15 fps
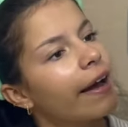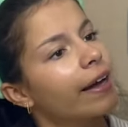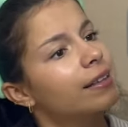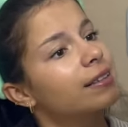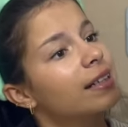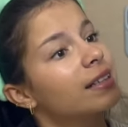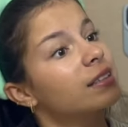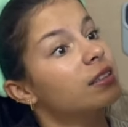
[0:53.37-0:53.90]
It's
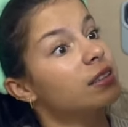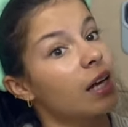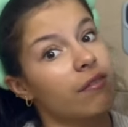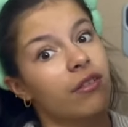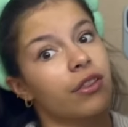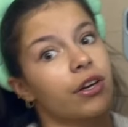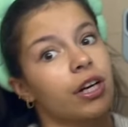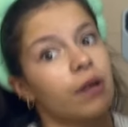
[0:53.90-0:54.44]
like
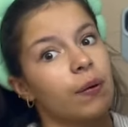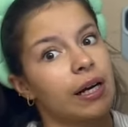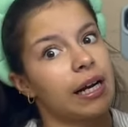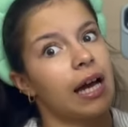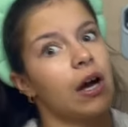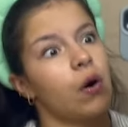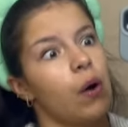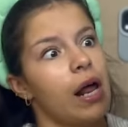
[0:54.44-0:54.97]
7:30 right
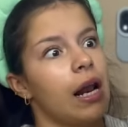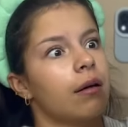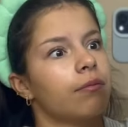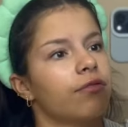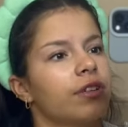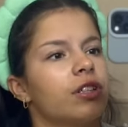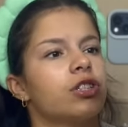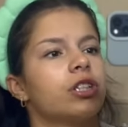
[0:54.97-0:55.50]
now and
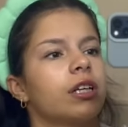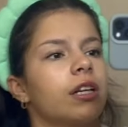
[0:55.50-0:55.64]
I'm finishing